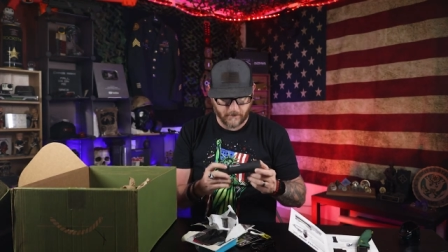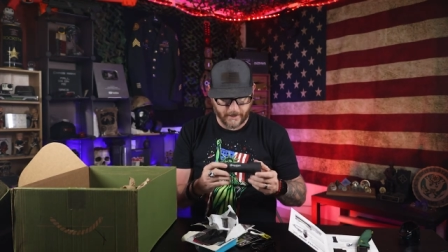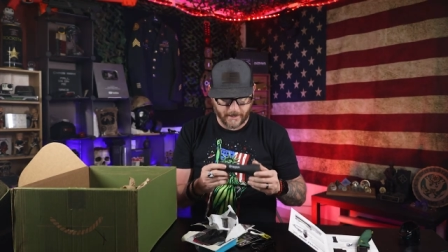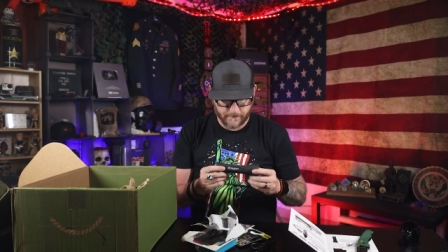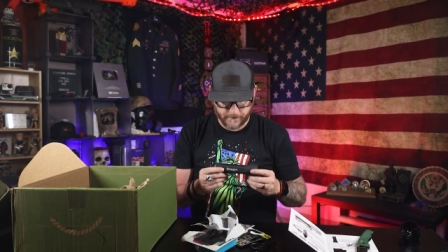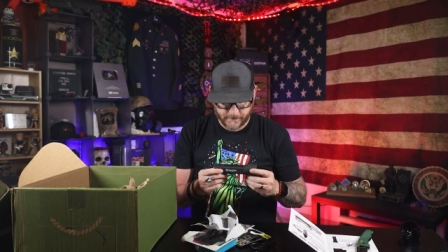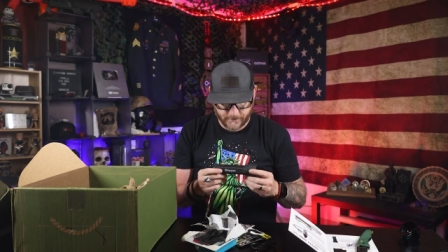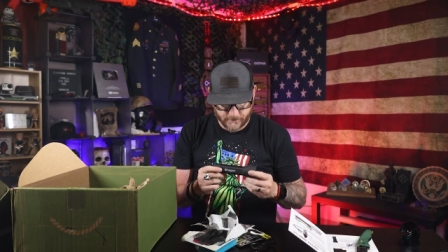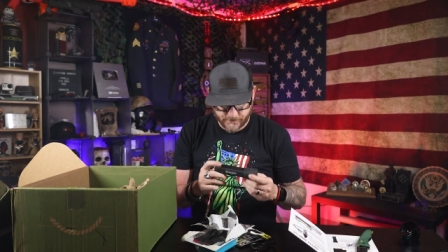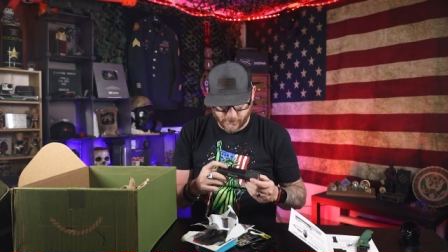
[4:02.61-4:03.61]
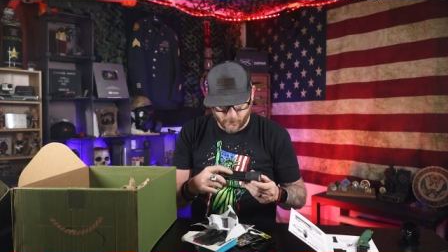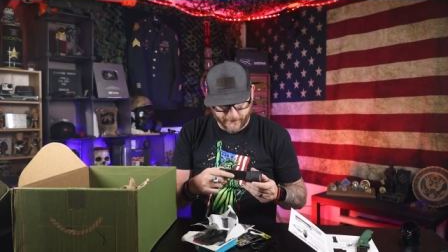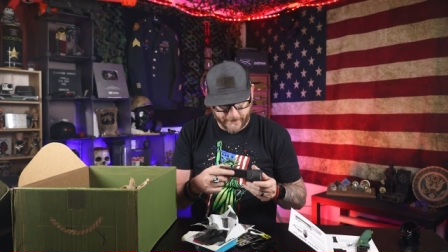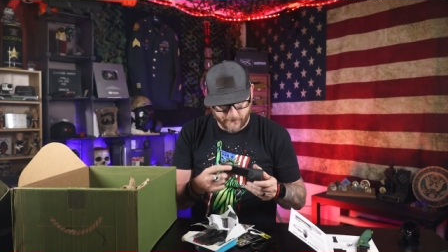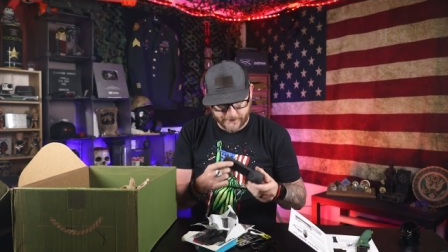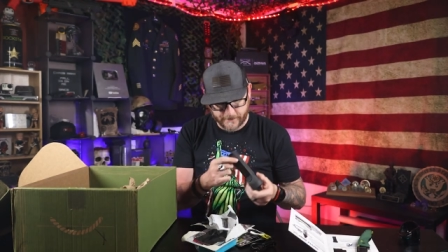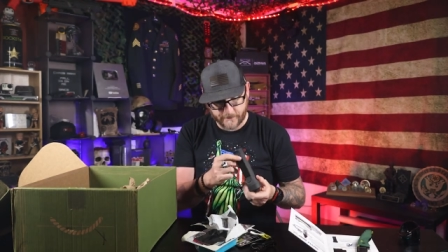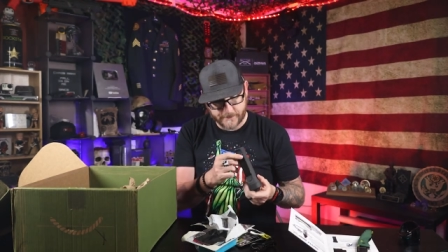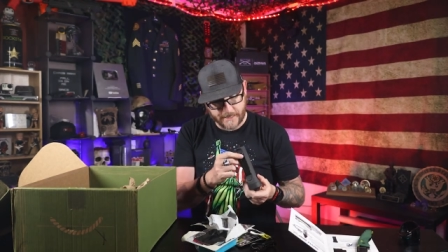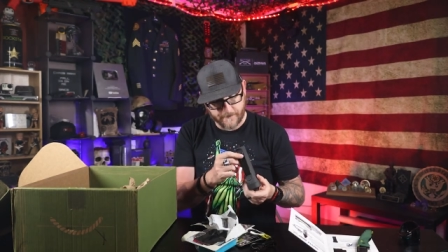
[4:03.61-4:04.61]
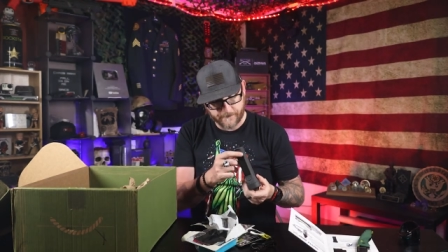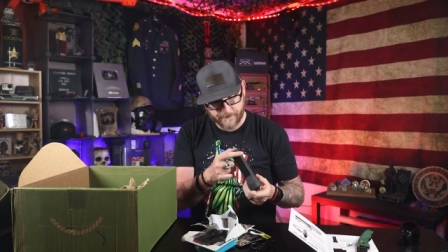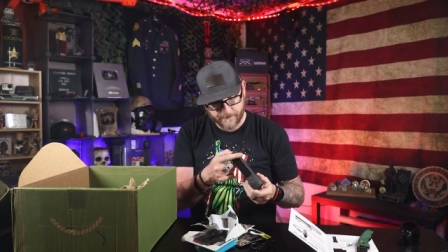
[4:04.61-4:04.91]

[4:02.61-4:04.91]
Okay, got a little solar panel right there on the top.